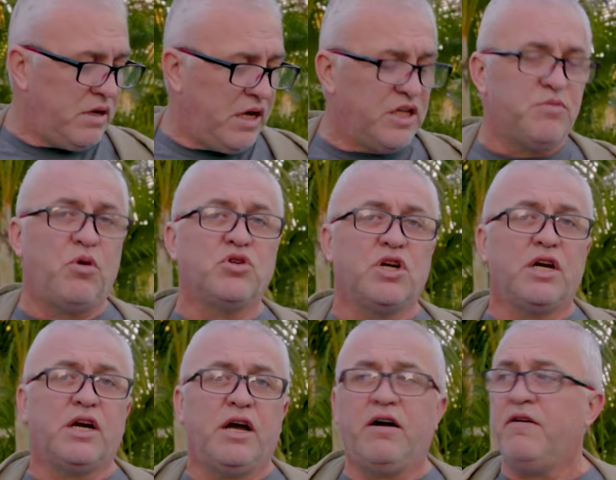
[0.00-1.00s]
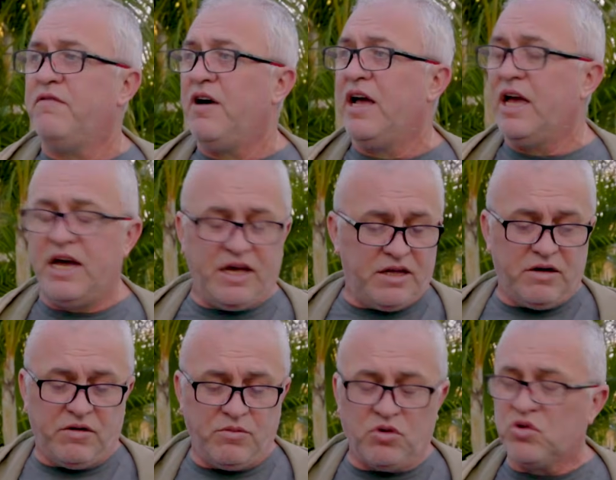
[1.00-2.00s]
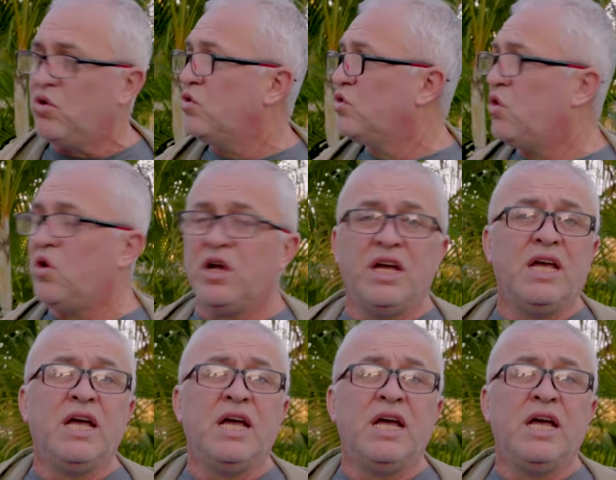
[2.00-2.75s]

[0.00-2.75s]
exposure via remote control.